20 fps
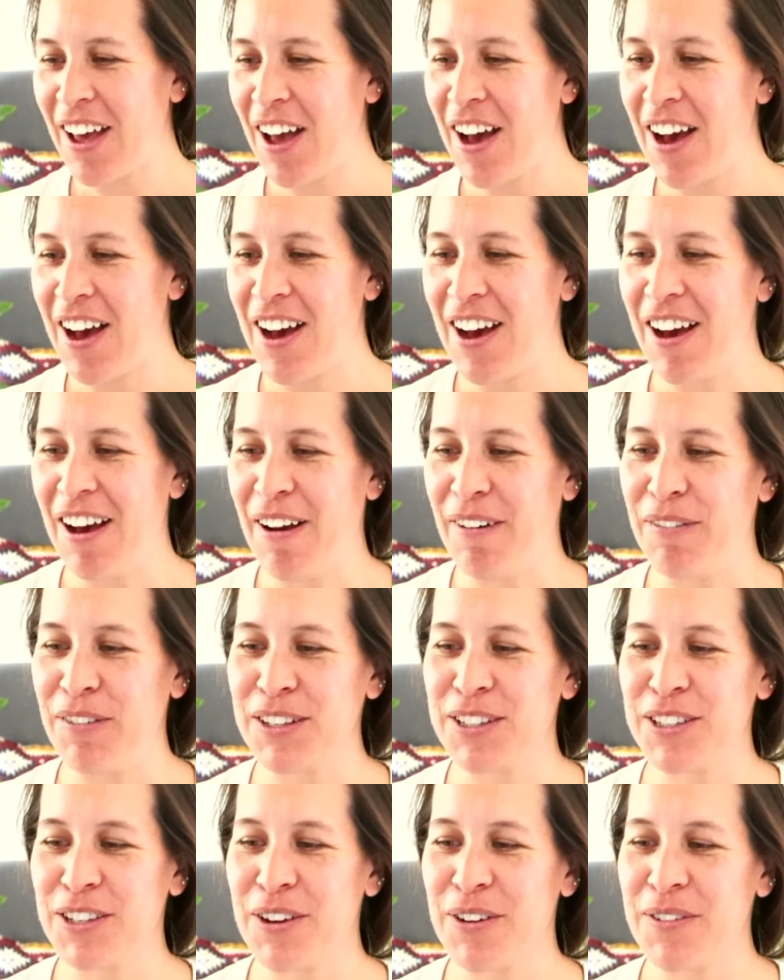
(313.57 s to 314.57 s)

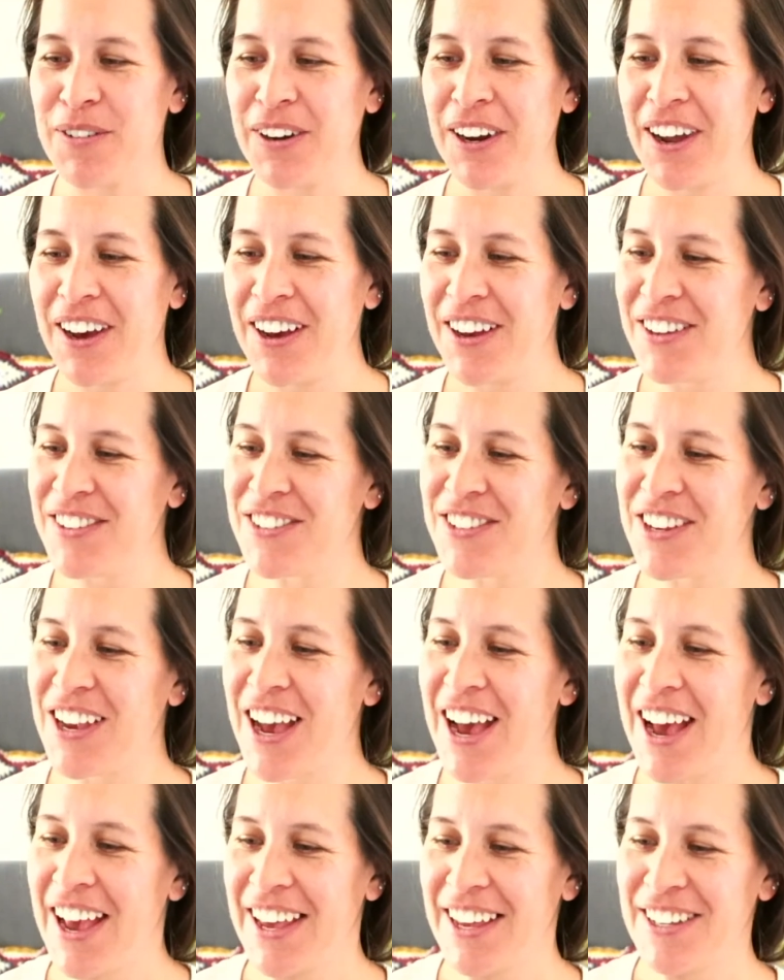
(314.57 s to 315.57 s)
What's going on,
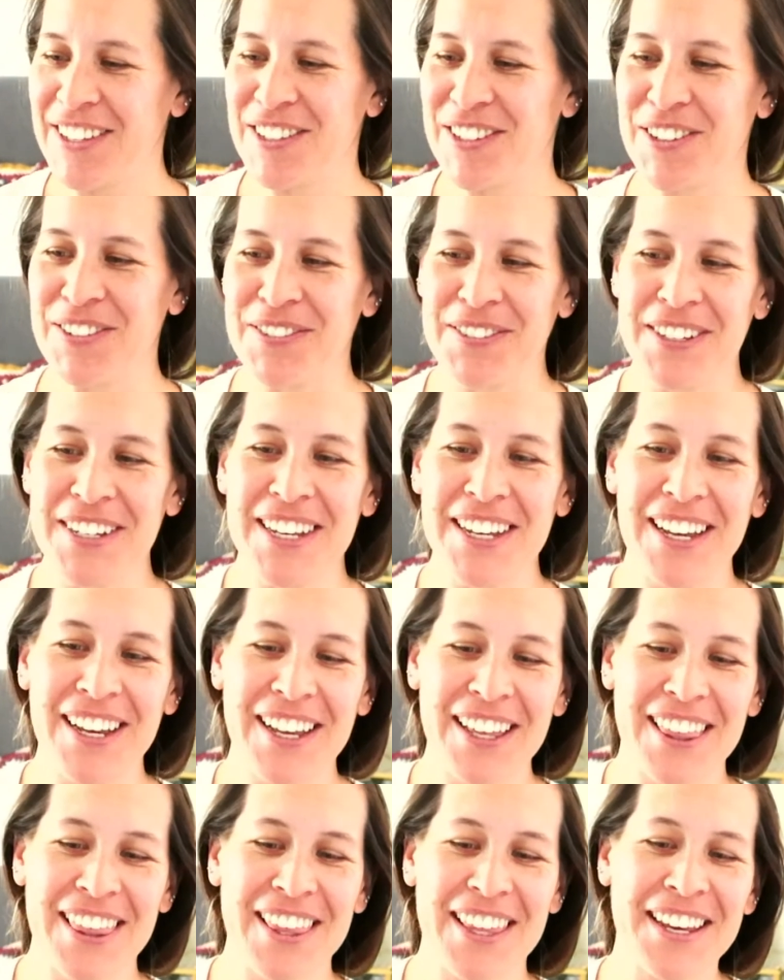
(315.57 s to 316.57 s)
Jai and
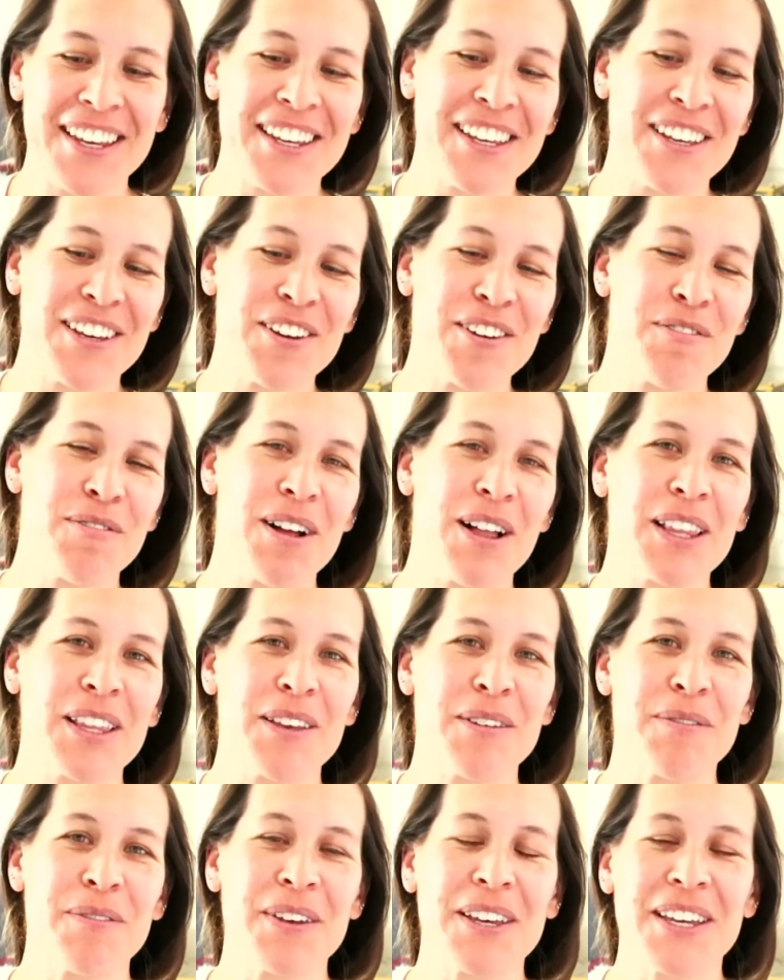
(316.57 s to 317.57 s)
Taria? Thank you.
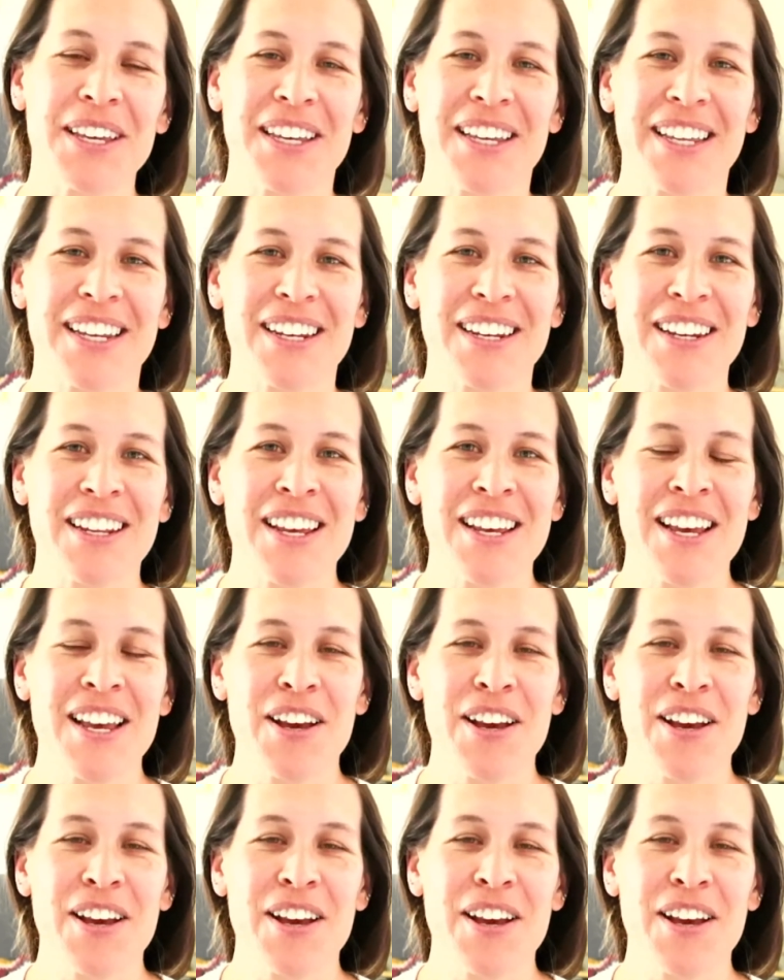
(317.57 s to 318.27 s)
Welcome in.